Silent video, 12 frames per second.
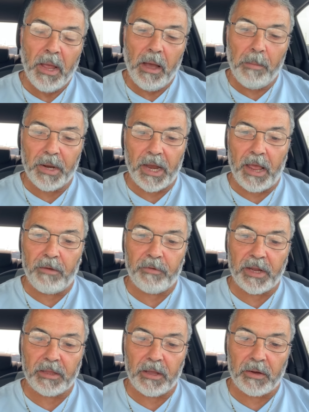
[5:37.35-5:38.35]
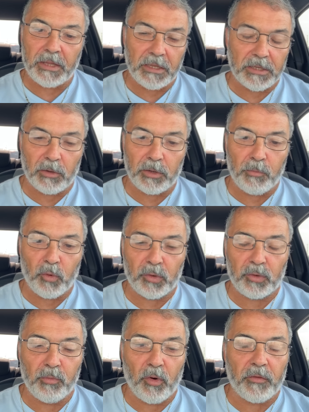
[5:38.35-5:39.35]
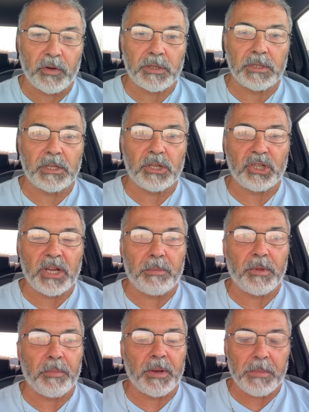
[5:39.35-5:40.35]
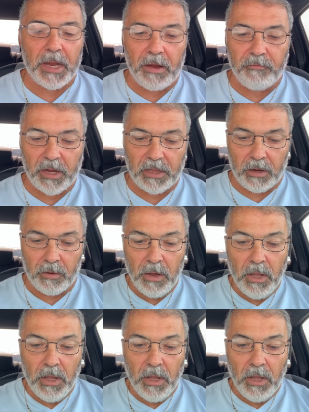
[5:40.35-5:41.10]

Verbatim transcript: I'm going to end right there. I think there's only more, two more verses in this chapter, but I'm going to end right there.